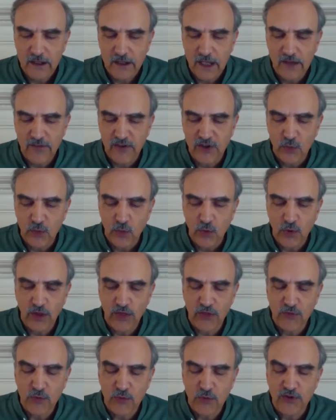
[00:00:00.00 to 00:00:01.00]
If you work
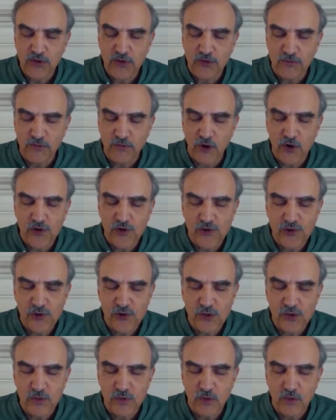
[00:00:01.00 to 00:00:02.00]
through its virtue,
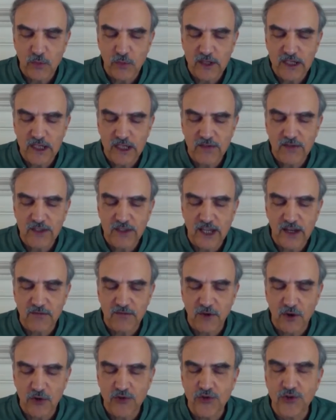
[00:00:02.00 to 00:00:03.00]
you will be given that
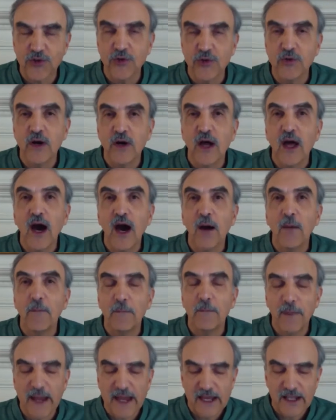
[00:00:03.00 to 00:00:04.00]
virtue.
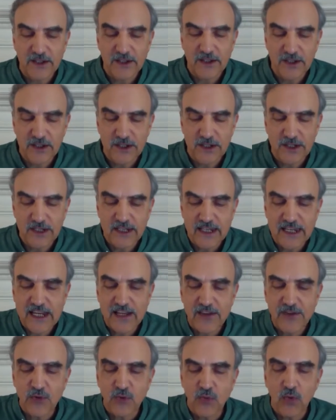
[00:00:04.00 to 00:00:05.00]
Abandon
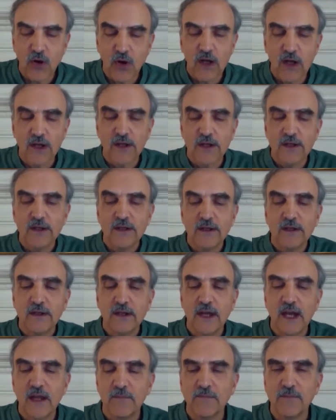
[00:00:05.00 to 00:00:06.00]
either one,
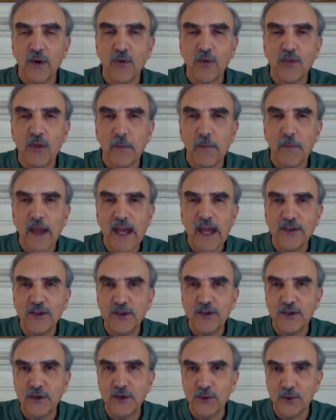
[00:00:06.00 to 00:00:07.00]
and both
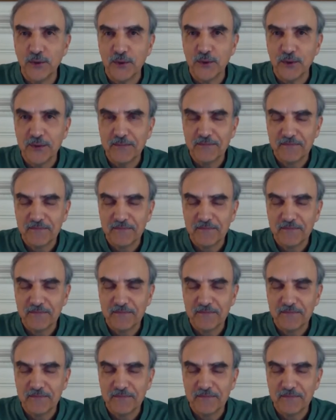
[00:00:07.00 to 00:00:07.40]
abandon you.